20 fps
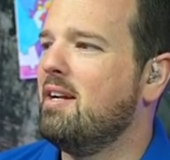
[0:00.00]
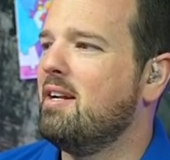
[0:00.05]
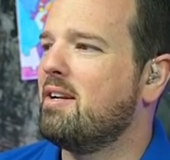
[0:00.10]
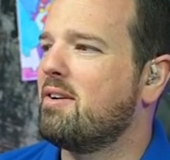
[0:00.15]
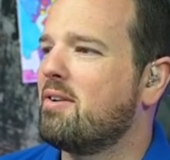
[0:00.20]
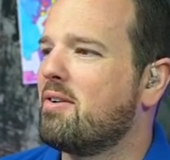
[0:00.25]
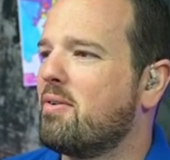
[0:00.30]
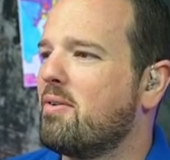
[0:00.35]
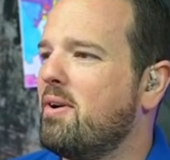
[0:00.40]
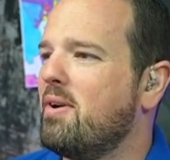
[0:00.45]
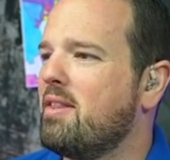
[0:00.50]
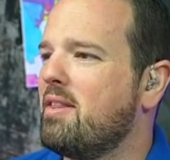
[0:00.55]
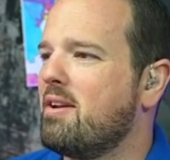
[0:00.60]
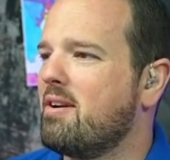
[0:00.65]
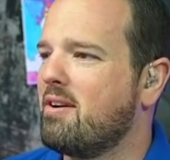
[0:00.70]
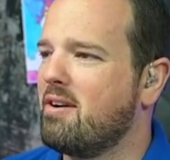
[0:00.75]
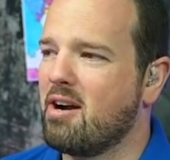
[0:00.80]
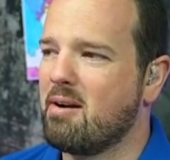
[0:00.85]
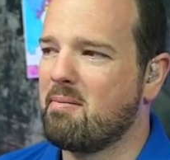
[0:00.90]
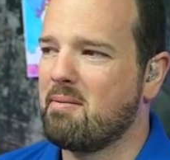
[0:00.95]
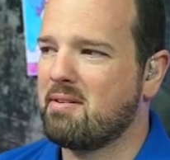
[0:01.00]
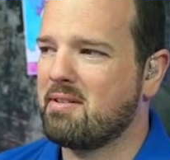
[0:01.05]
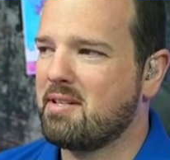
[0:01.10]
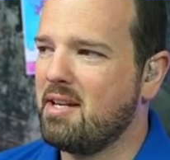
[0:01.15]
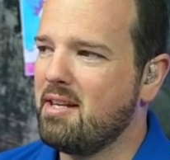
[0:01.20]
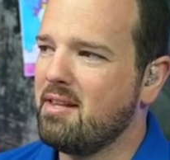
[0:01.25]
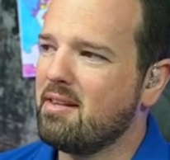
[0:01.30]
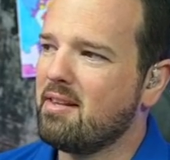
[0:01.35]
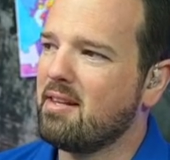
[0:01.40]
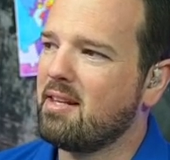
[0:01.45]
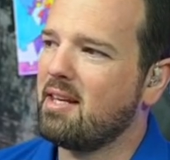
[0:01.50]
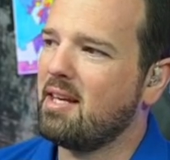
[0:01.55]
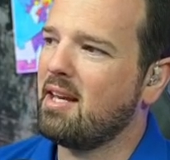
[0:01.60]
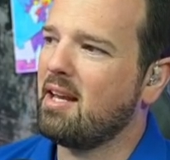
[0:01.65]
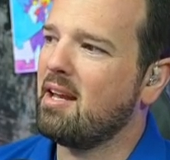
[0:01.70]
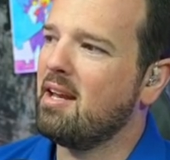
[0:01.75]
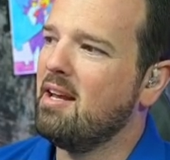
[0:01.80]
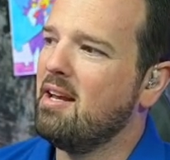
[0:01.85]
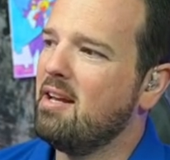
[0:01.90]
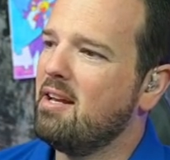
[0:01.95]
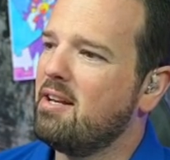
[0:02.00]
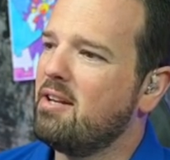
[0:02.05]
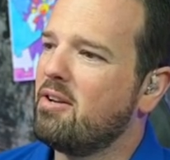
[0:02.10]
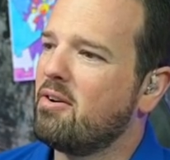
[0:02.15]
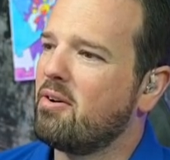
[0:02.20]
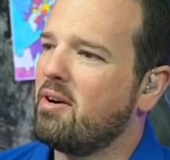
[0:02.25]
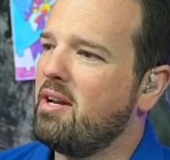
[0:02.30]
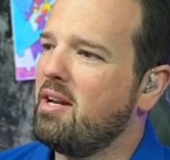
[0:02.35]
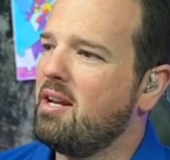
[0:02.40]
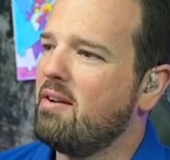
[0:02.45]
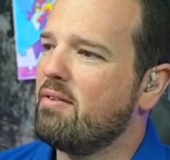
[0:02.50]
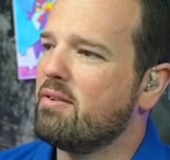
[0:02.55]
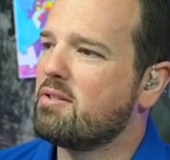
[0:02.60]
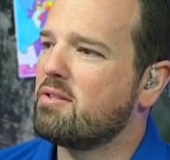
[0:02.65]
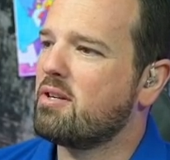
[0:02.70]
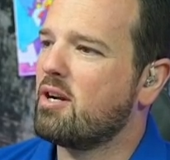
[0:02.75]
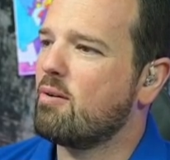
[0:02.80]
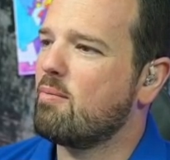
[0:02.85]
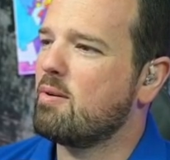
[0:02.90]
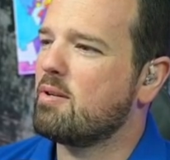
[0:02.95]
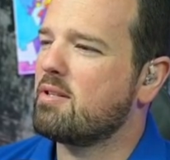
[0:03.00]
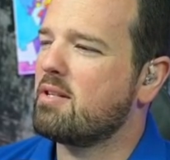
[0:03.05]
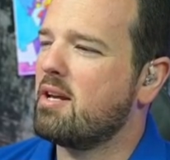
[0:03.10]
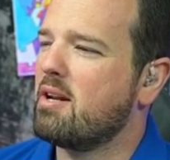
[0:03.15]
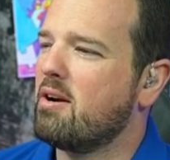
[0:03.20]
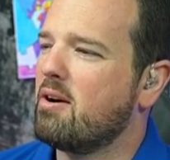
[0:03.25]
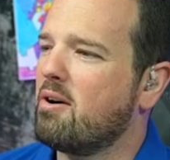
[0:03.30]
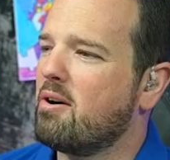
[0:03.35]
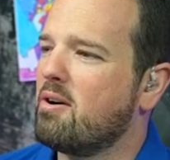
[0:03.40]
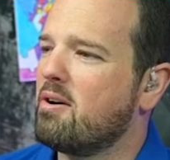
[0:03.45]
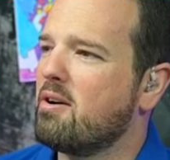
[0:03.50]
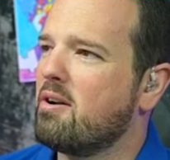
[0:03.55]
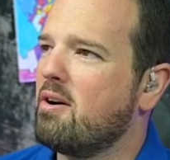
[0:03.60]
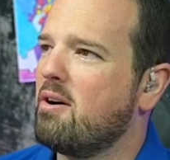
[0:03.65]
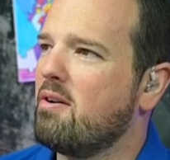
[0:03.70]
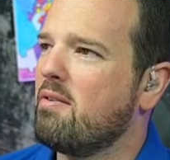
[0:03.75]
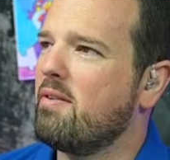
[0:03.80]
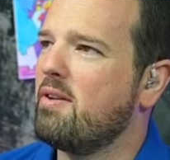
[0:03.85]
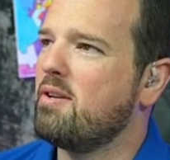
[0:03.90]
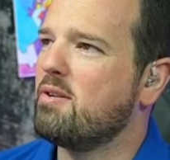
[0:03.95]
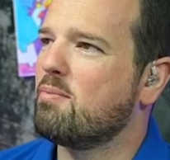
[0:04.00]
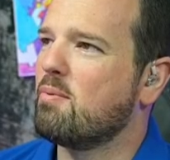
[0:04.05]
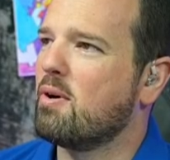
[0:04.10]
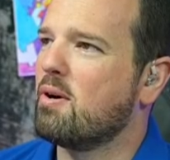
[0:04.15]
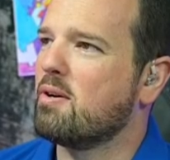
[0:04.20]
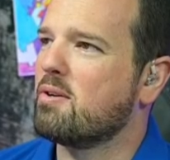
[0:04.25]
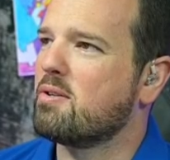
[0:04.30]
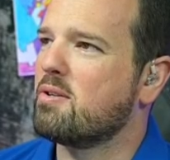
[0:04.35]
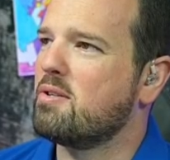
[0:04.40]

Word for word: nor rent their garments, neither the king nor any of his servants that heard all these words.